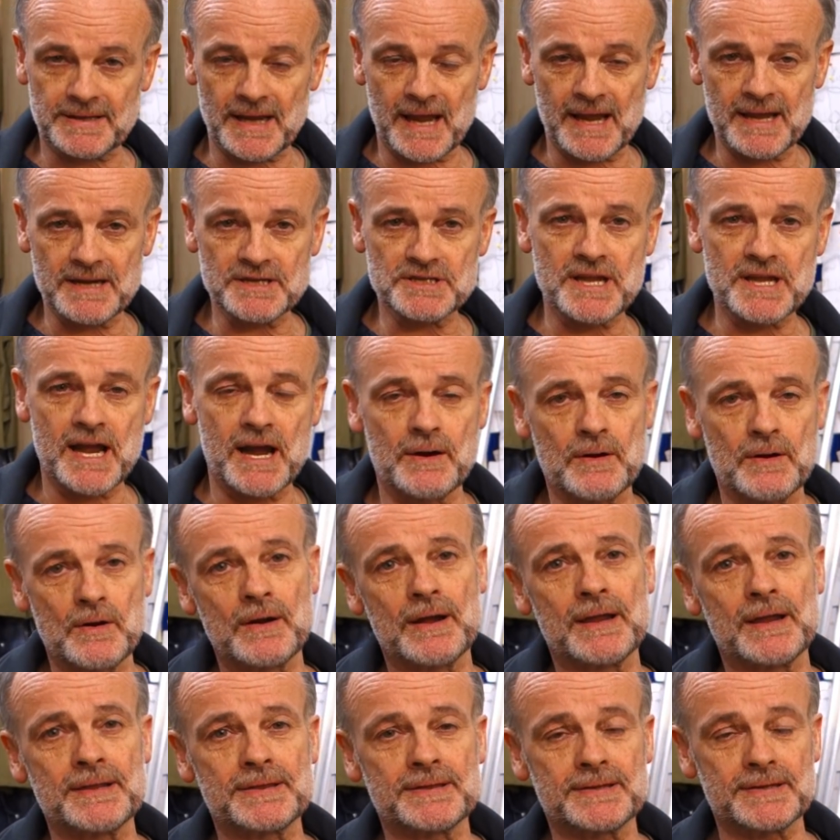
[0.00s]
stage now
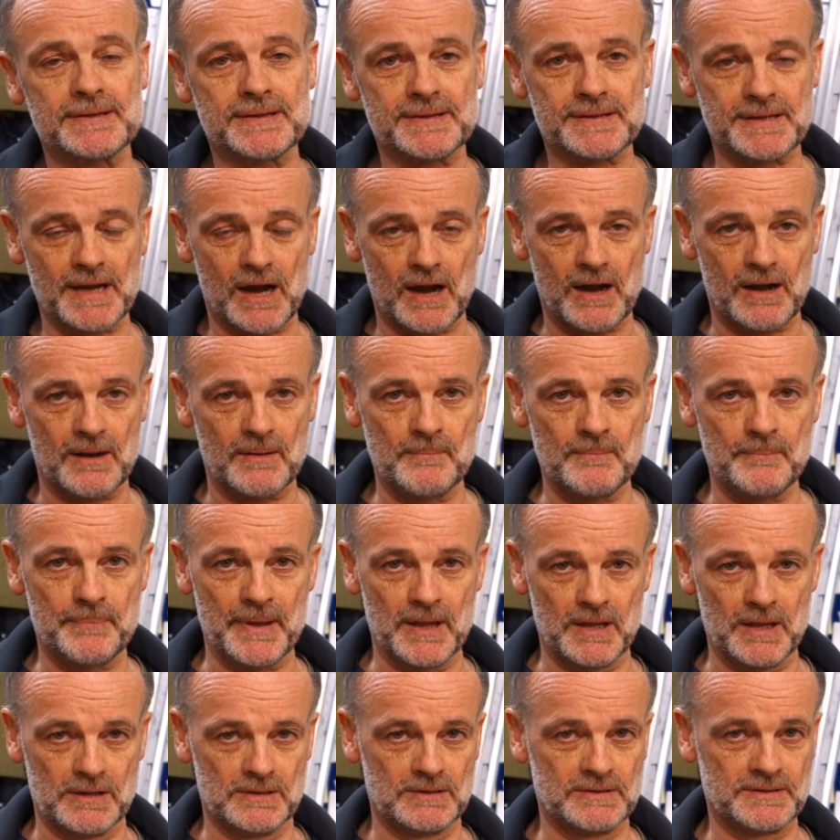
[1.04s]
is to start and
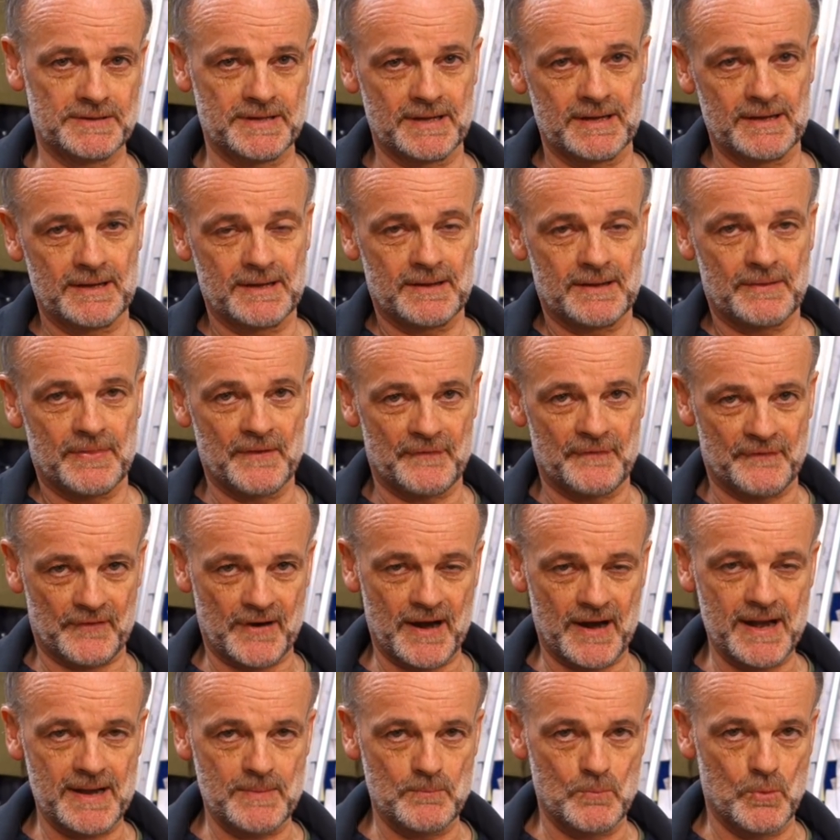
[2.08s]
build the
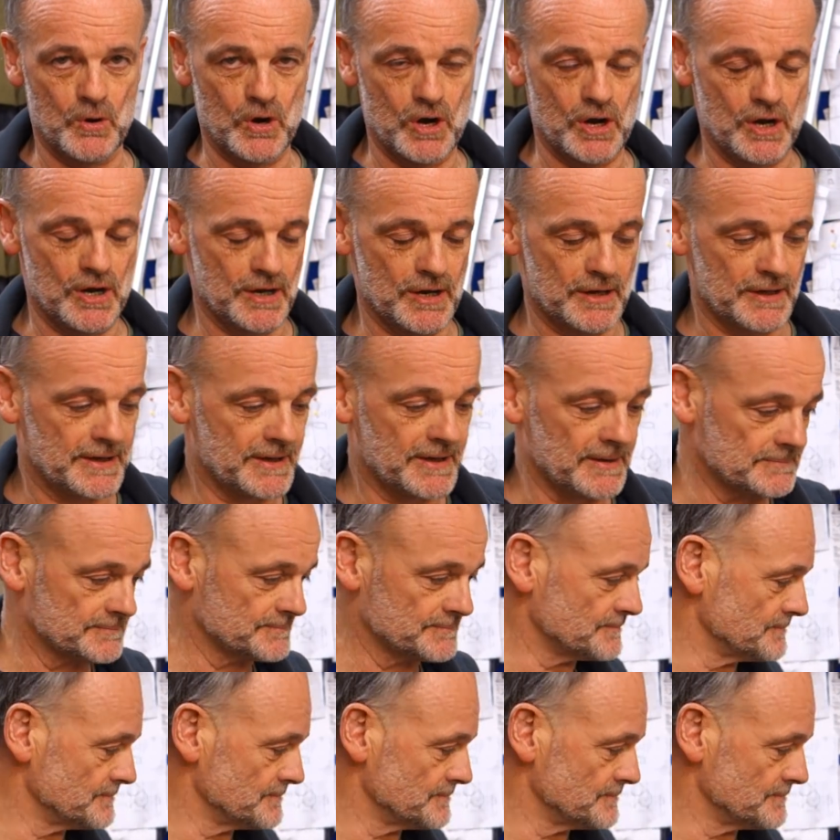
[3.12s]
framework.